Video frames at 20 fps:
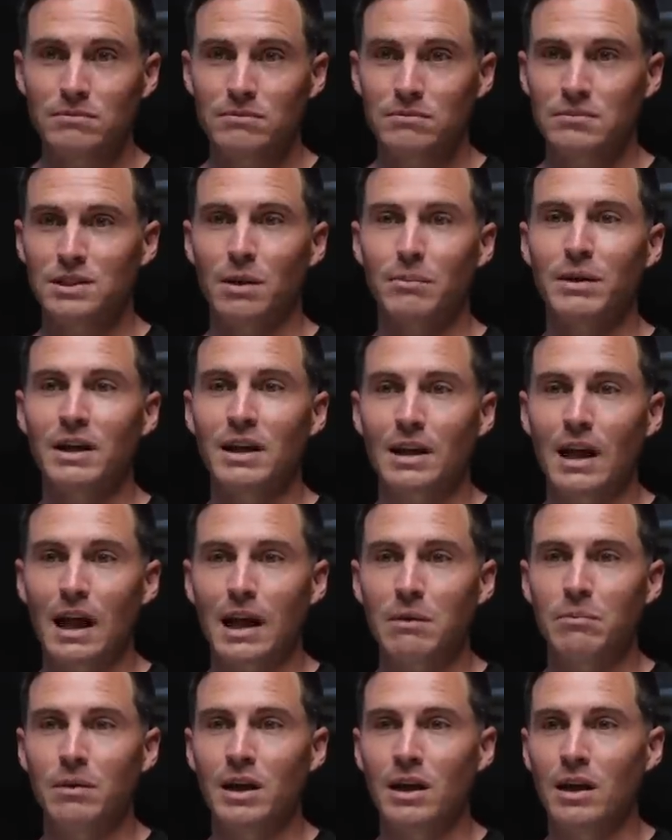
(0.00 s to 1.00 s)
Somebody
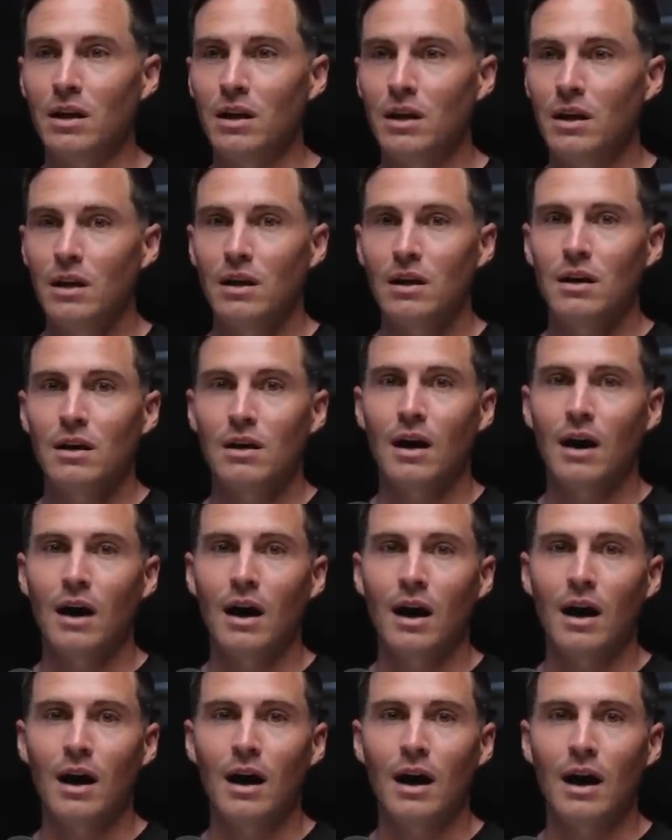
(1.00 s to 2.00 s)
like me,
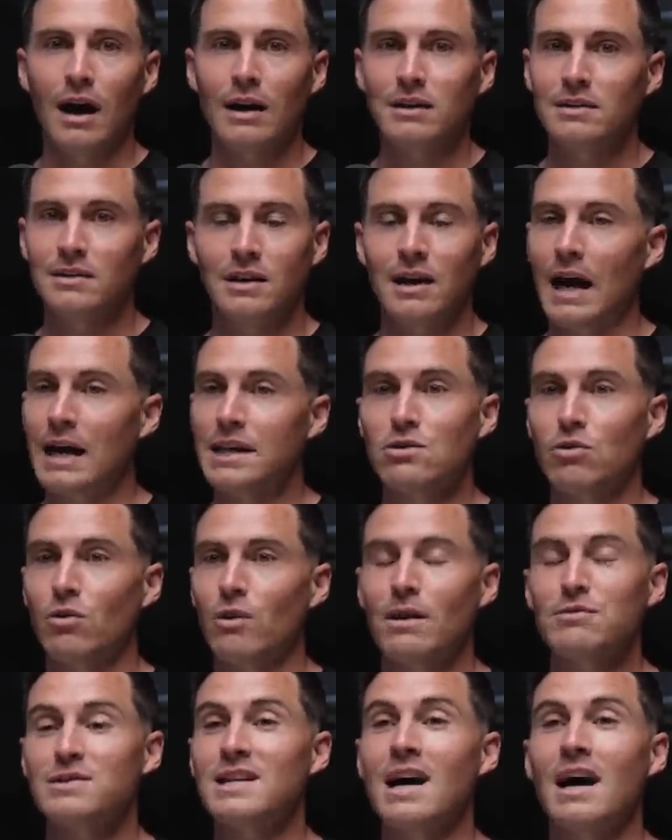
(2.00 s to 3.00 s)
in high school,
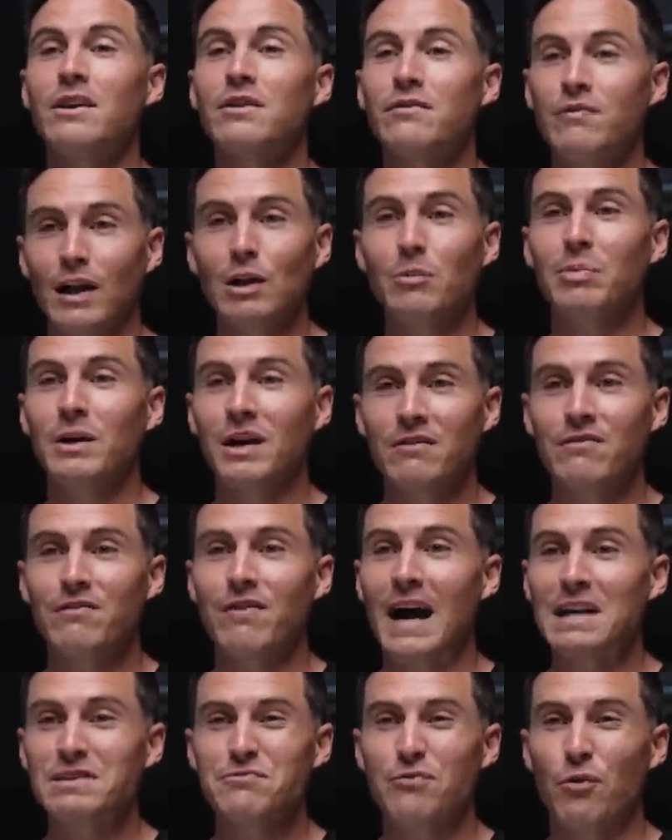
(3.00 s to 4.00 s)
I was not developing
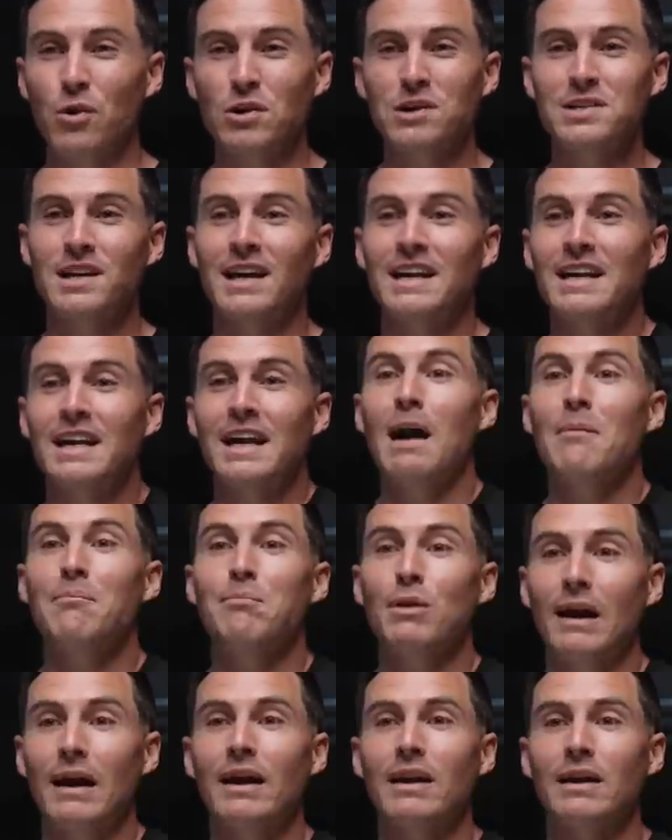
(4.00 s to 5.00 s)
fast force and I did not
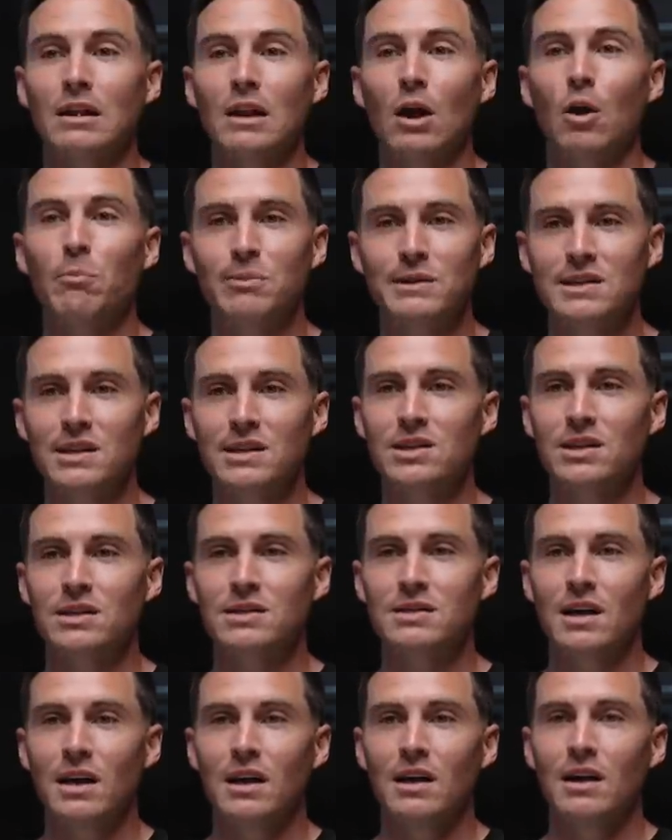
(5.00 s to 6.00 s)
play in low
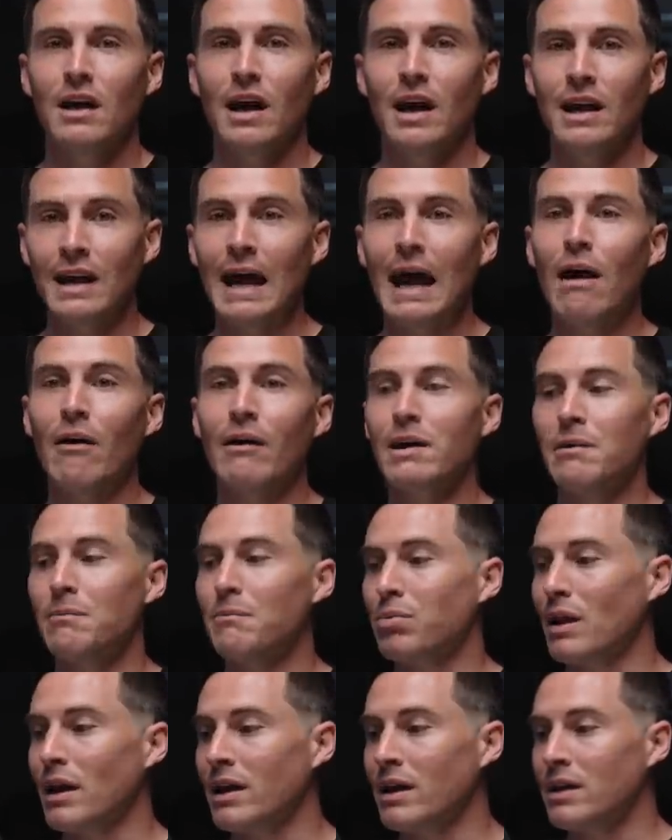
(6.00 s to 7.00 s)
positions. And now I can
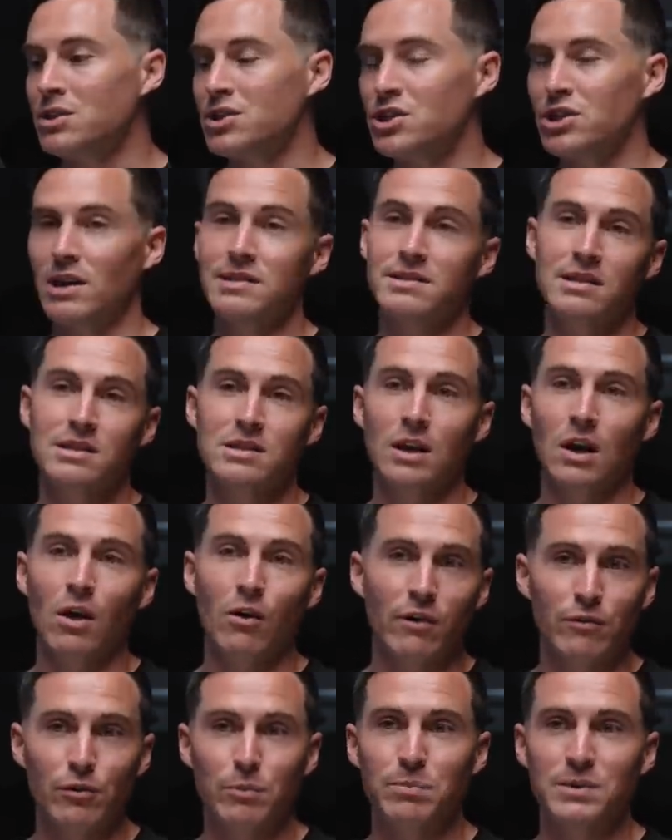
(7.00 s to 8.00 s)
play in just as
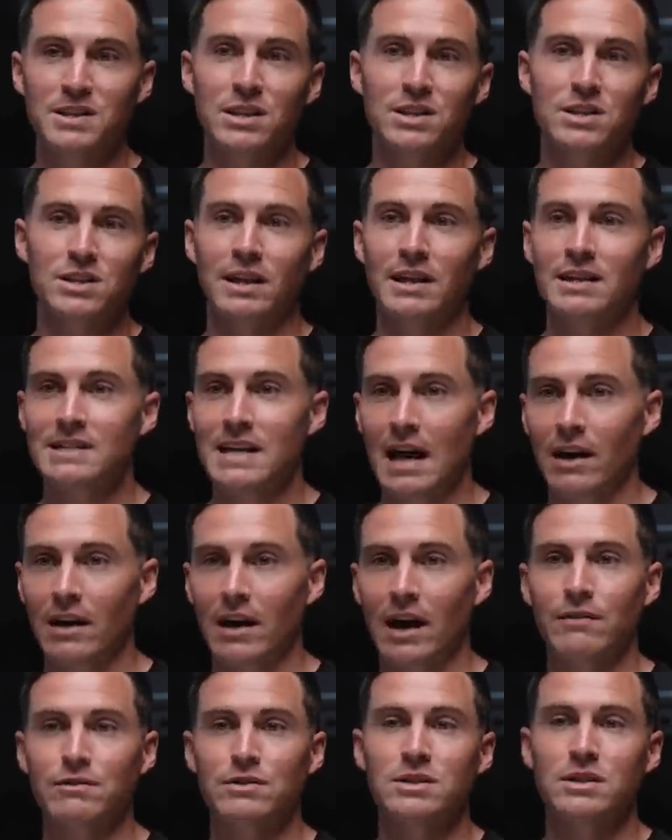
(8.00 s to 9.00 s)
low of a position as
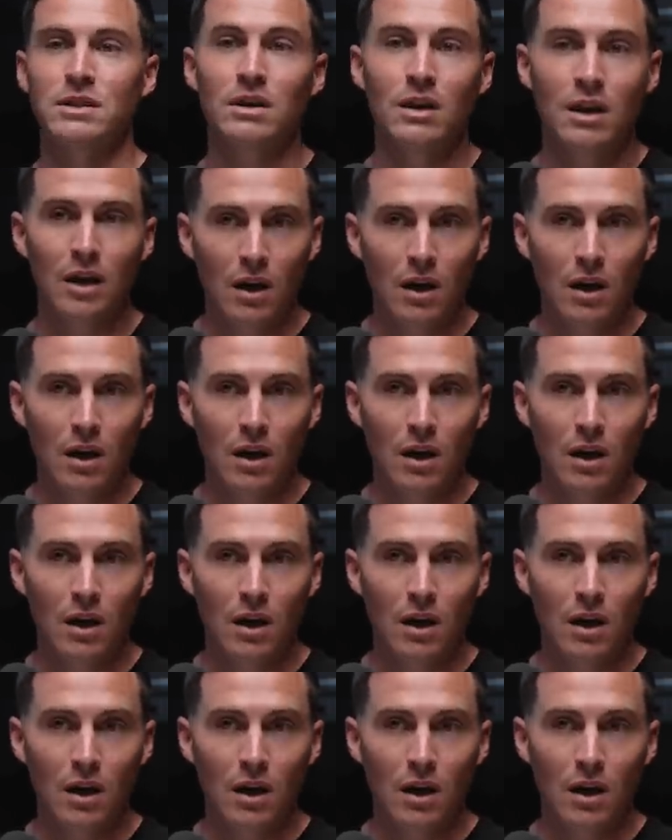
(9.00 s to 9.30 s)
Allen Iverson